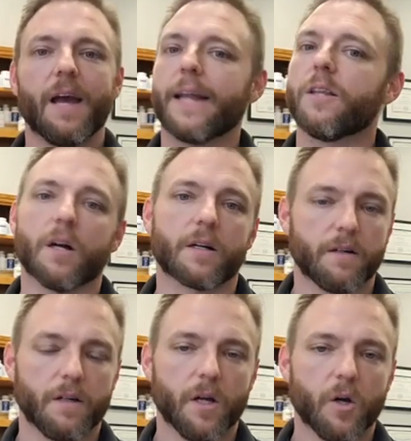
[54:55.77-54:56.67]
And look,
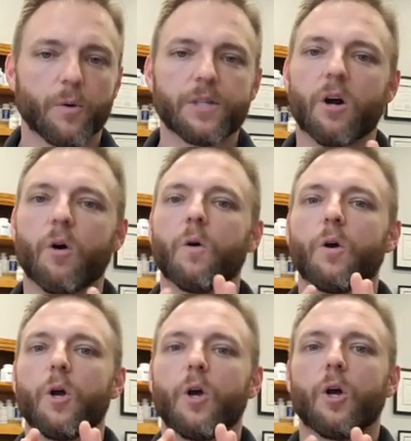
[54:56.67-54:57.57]
we don't,
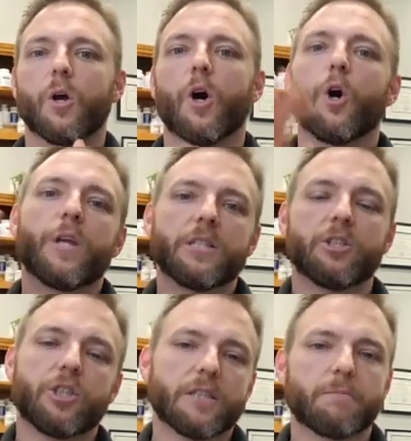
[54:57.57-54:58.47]
oh, this
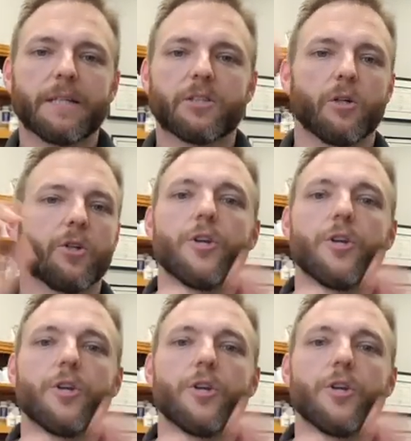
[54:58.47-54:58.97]
is just mental.